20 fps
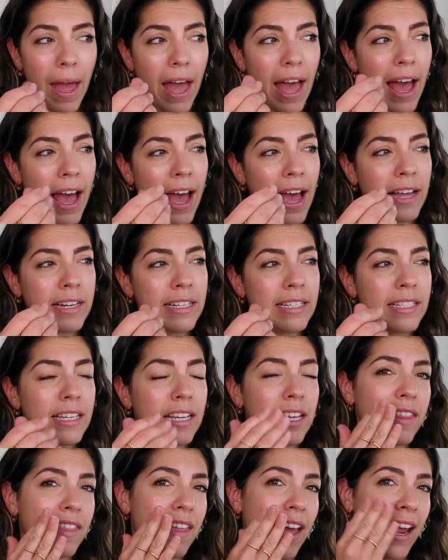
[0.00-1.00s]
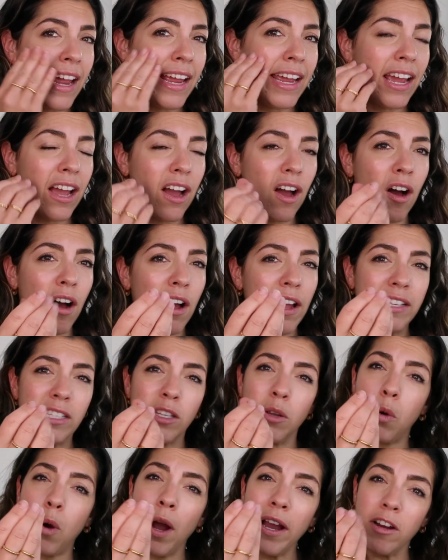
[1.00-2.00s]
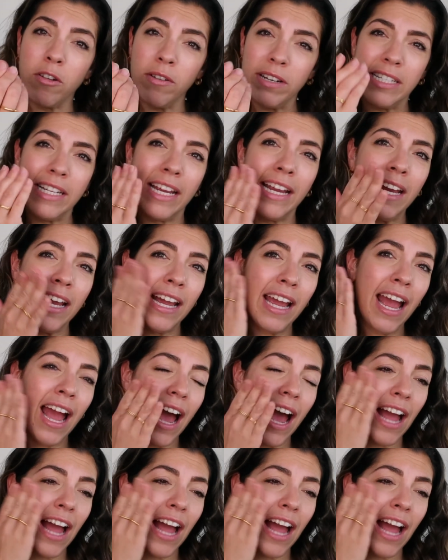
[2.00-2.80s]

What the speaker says: and they are, it's quite gritty,